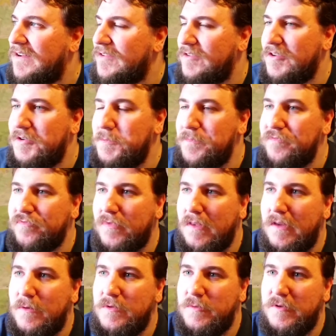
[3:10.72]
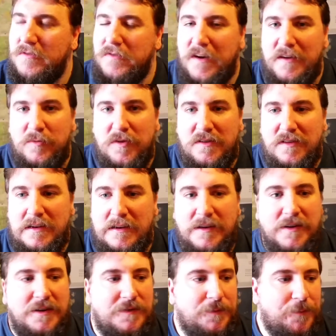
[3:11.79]
So, it was about 5 minutes
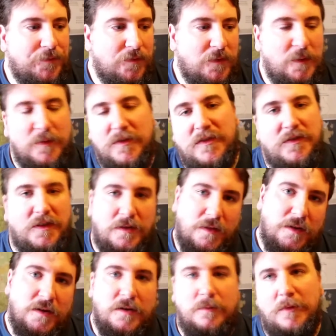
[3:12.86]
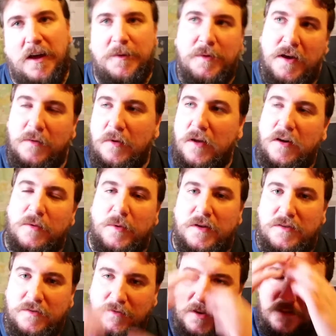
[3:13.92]
later, just sitting there, blah blah blah,
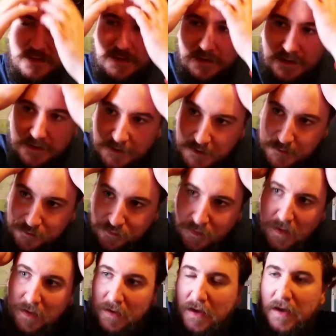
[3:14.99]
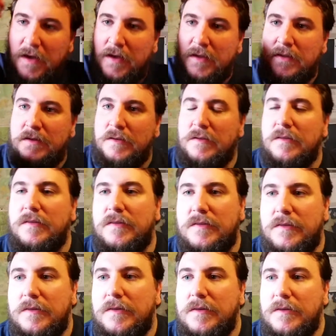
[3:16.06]
watching wrestling and
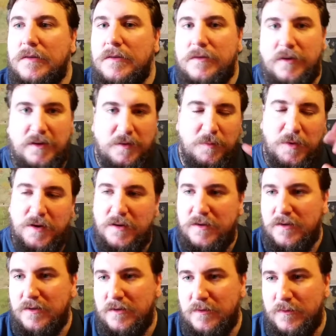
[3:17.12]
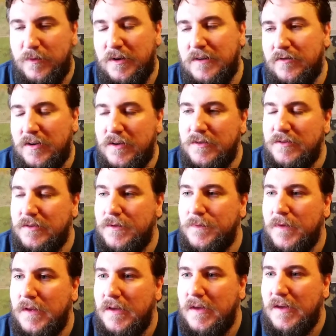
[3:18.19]
drinking beer and whatever else,
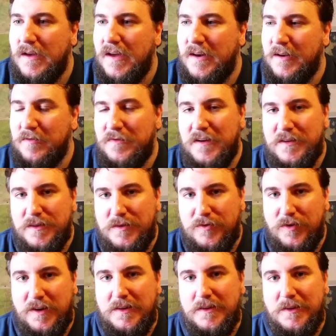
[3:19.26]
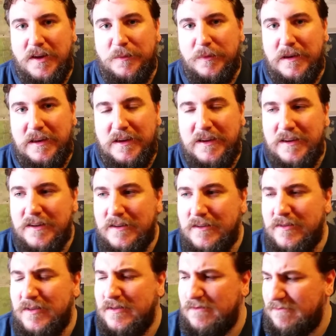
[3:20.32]
and I felt it trickle down my leg and I
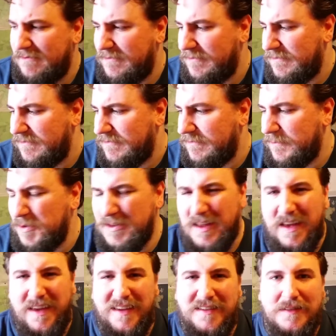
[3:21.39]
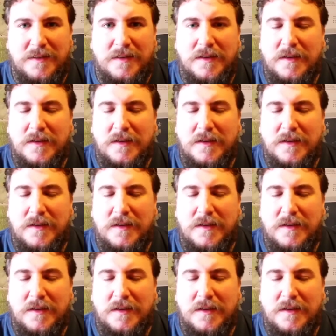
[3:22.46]
thought, what the hell?